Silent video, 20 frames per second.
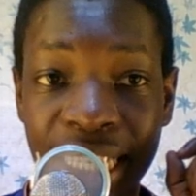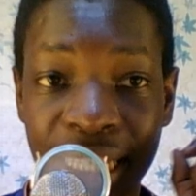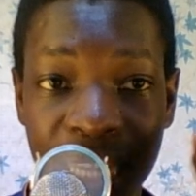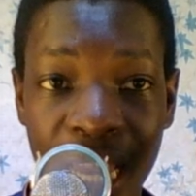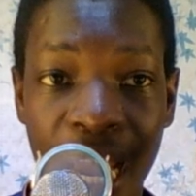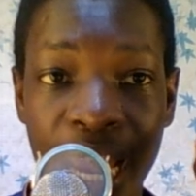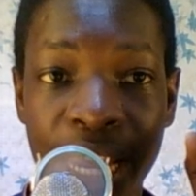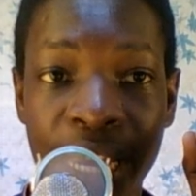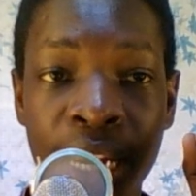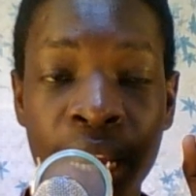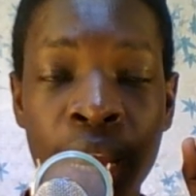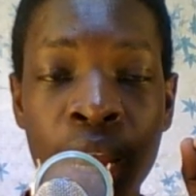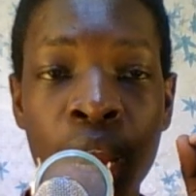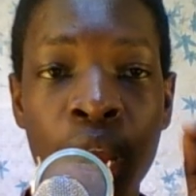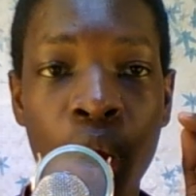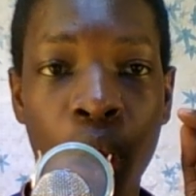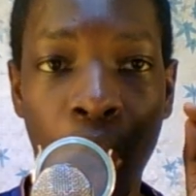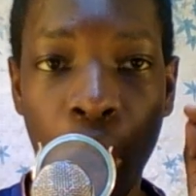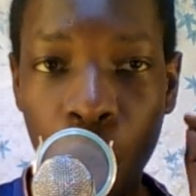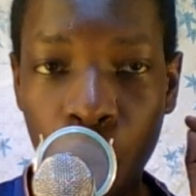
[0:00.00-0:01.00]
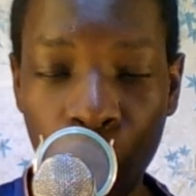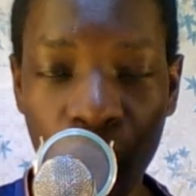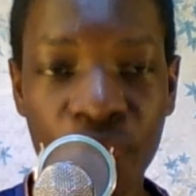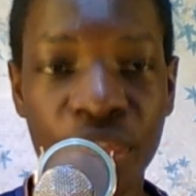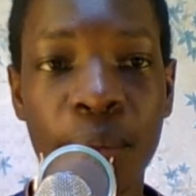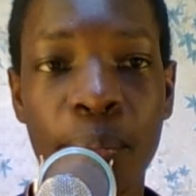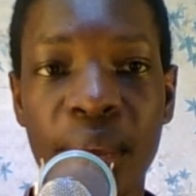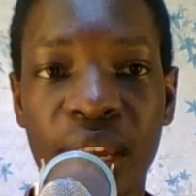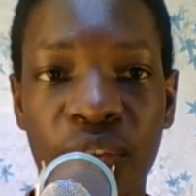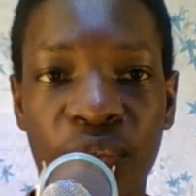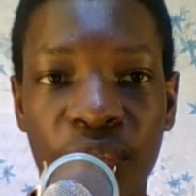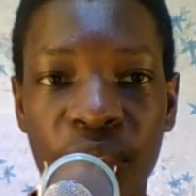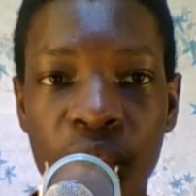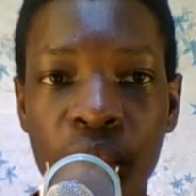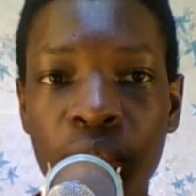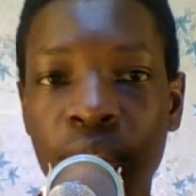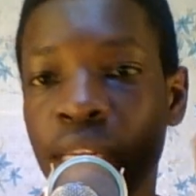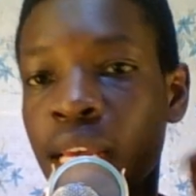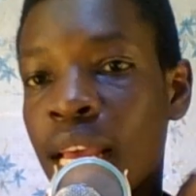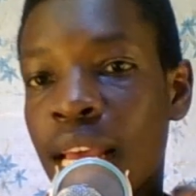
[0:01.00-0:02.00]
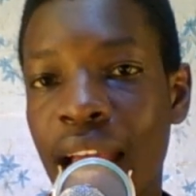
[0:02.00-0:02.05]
side of the midfield,